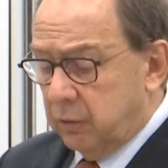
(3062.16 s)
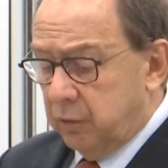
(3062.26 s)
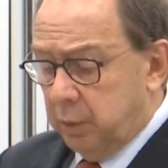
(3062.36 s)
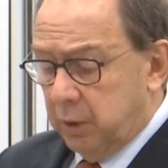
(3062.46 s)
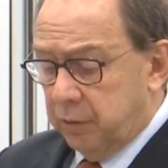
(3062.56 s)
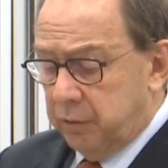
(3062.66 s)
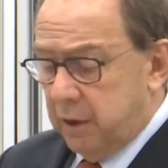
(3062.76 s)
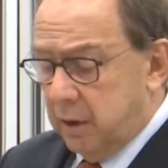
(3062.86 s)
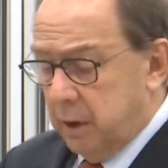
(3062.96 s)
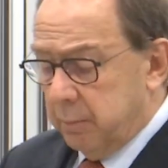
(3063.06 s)
response
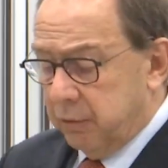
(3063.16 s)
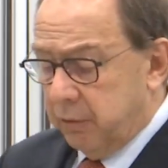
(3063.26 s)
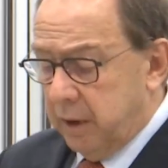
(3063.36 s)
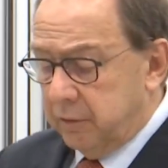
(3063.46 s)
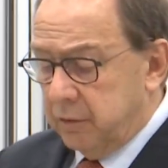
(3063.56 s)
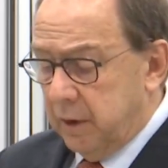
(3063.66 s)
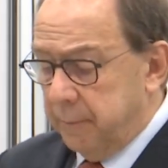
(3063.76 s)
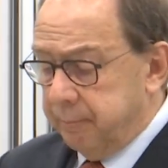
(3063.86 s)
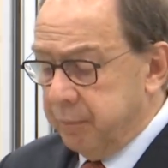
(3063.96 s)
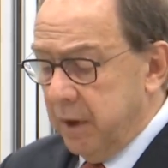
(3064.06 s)
here, I'm afraid, Chair.
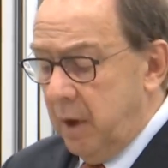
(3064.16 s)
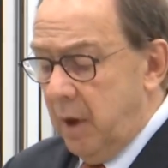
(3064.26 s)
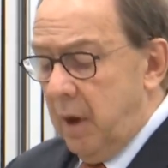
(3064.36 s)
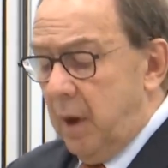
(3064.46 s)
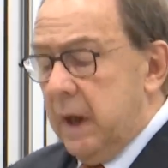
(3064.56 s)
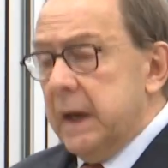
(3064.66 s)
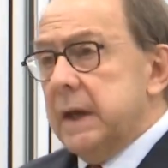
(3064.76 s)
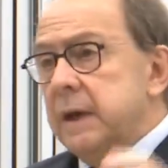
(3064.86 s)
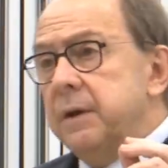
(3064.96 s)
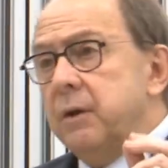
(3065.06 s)

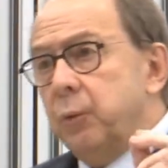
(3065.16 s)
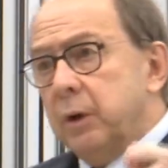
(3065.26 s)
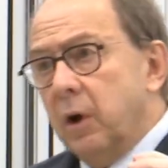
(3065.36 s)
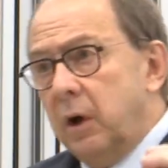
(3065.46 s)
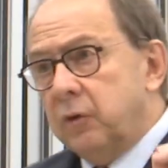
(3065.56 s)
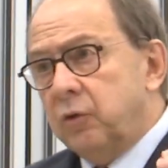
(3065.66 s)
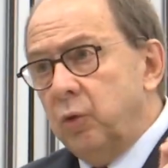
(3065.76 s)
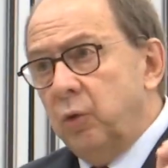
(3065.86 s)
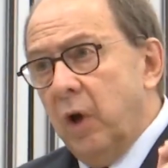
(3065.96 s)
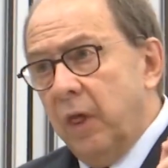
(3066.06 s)
In regard
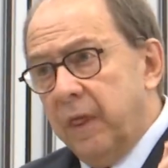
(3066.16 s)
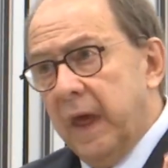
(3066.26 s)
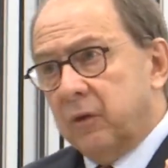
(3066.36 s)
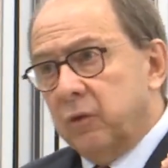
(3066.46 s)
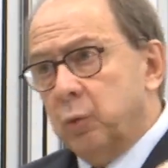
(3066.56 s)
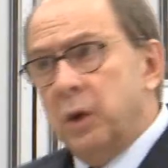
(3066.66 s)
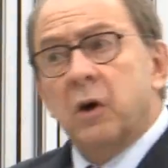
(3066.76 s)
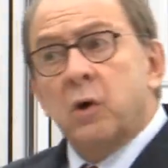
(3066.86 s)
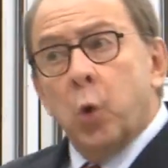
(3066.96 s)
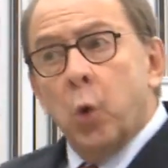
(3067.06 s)
to that, we are
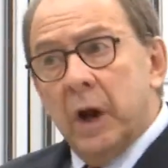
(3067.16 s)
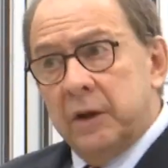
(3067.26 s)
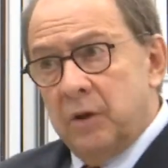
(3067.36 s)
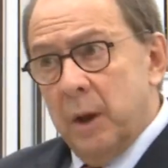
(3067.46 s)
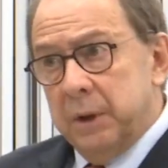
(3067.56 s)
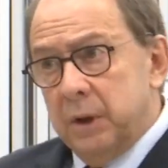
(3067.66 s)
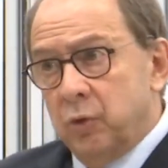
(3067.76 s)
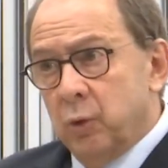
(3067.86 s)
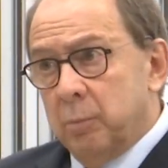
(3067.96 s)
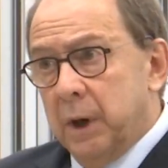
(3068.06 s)
quite happy
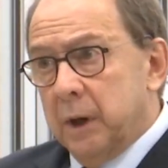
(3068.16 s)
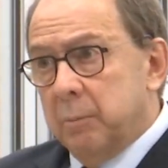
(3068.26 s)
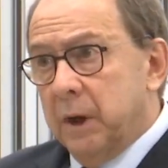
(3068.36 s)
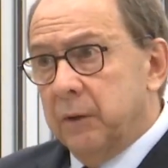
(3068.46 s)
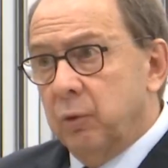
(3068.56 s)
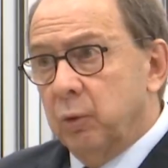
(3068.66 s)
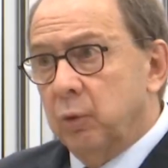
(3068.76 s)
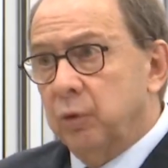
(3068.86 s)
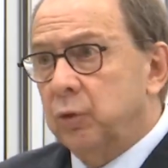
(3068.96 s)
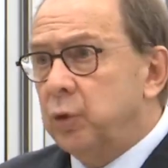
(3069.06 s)
to abide by the rules.
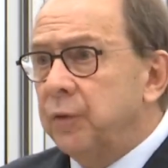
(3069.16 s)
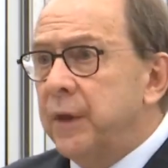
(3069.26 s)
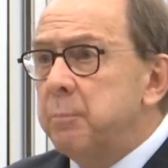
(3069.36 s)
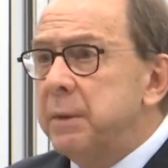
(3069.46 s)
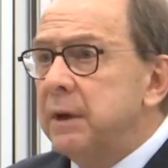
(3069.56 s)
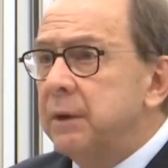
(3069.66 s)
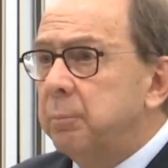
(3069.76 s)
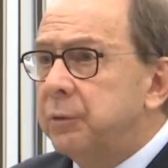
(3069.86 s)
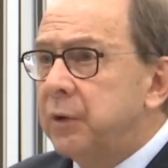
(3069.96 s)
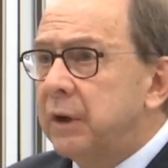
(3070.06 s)
Should there be an
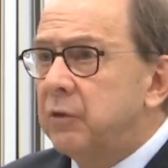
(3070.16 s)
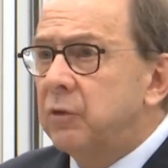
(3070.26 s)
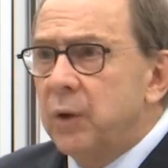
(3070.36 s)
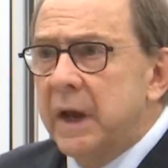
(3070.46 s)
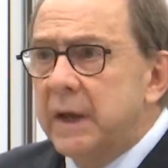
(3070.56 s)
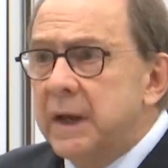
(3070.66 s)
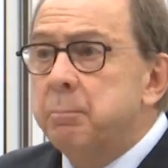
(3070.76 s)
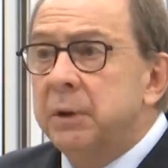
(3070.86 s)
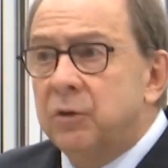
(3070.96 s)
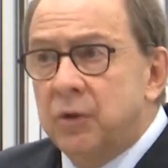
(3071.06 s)
objection to any
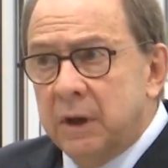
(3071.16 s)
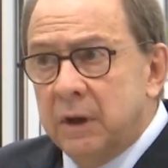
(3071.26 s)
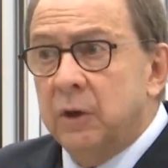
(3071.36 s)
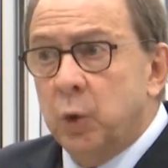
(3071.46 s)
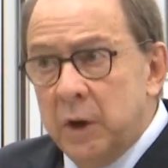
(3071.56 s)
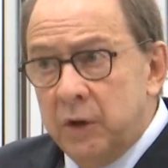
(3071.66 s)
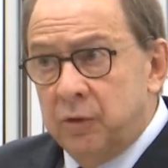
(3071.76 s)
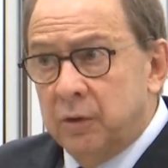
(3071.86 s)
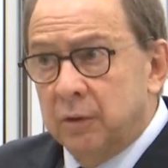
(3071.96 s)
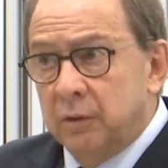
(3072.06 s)
particular question,